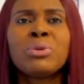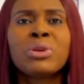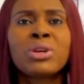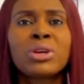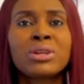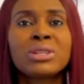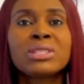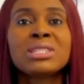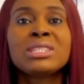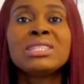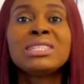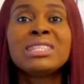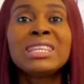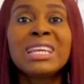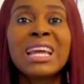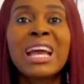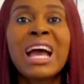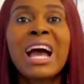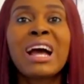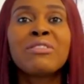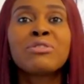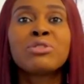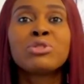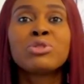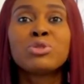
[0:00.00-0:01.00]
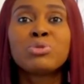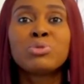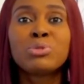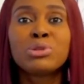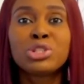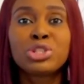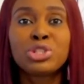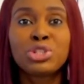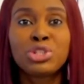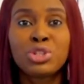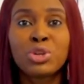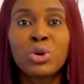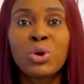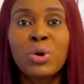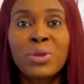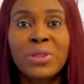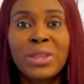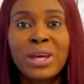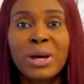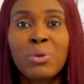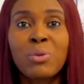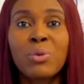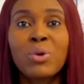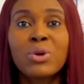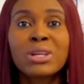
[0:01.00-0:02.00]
because they have to be sure that